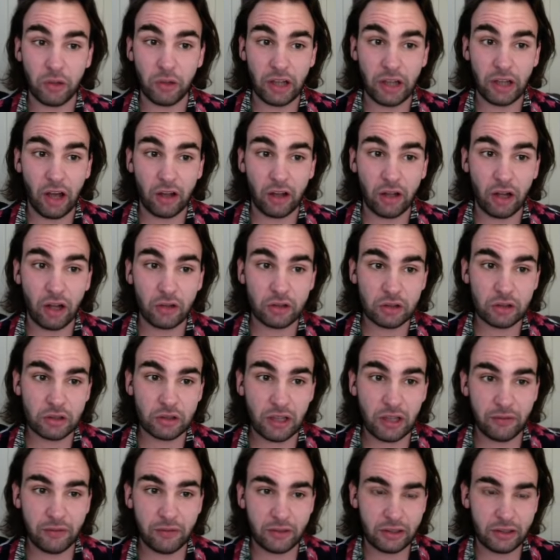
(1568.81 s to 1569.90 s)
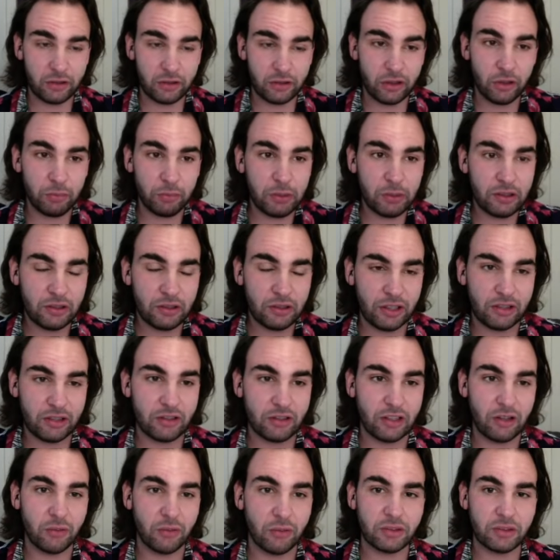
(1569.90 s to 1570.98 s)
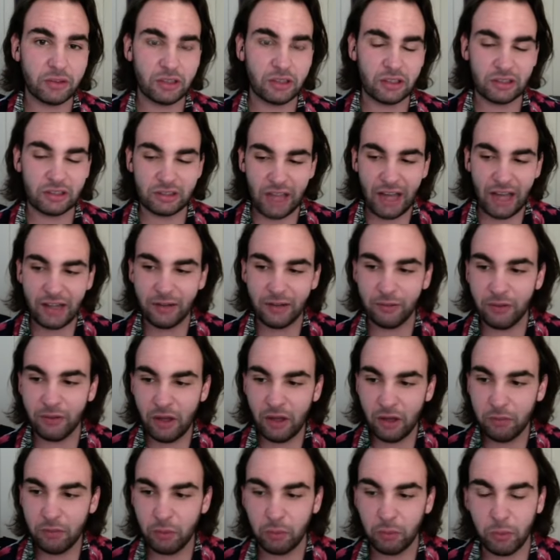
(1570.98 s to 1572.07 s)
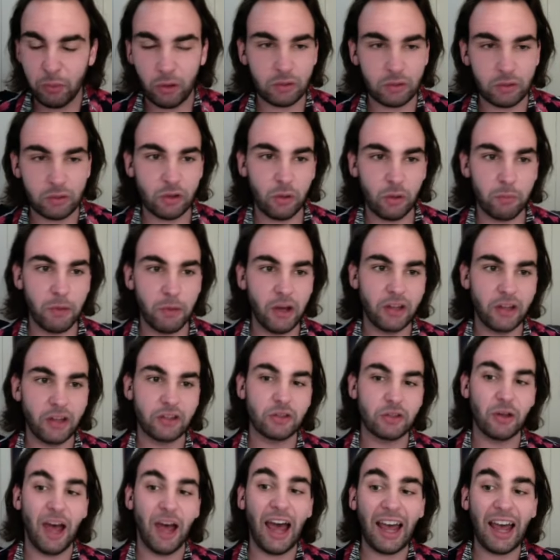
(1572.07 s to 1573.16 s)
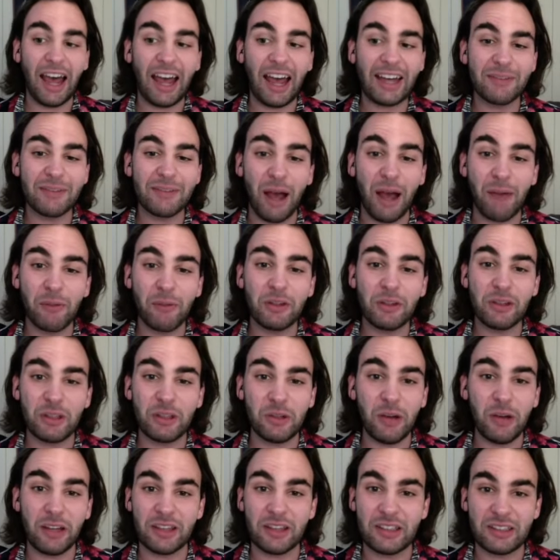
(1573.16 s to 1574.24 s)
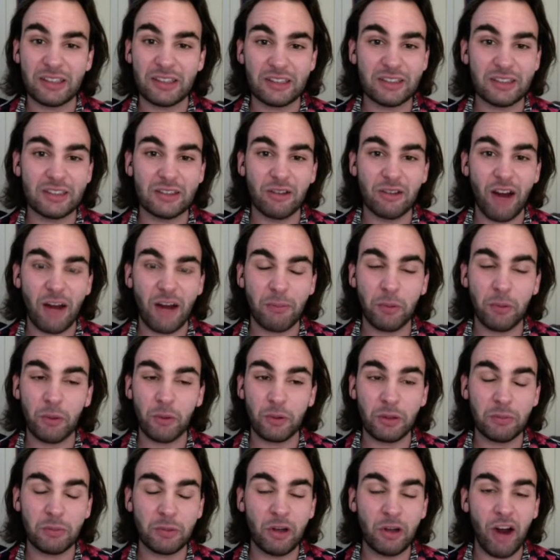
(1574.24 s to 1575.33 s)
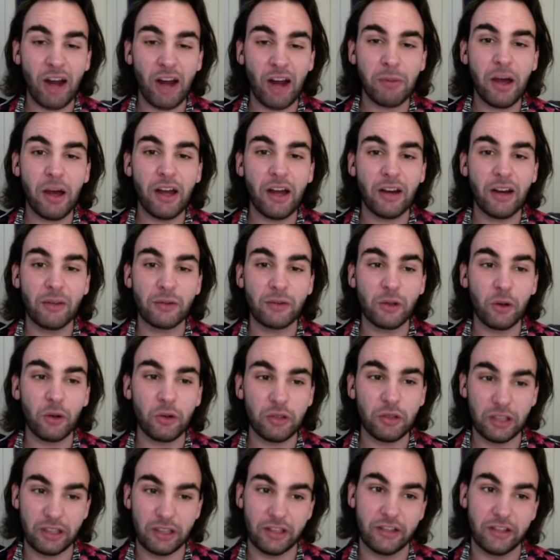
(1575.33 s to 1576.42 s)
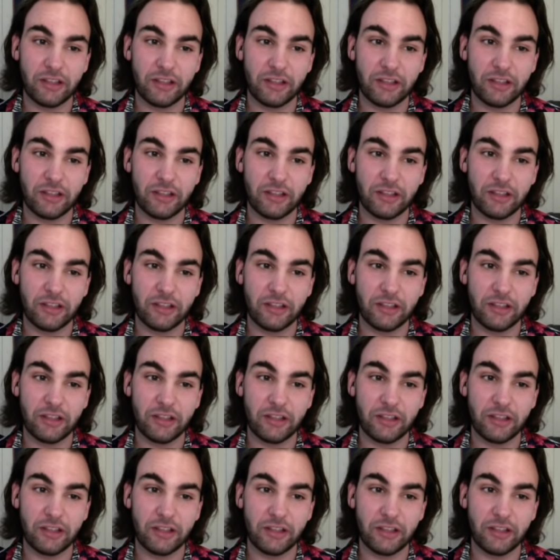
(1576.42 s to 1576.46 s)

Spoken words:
Like I'll just have like a little piece, like almost like a side of pulled pork with no bun. So I'm with you. I think this is Crockpot of Gold here.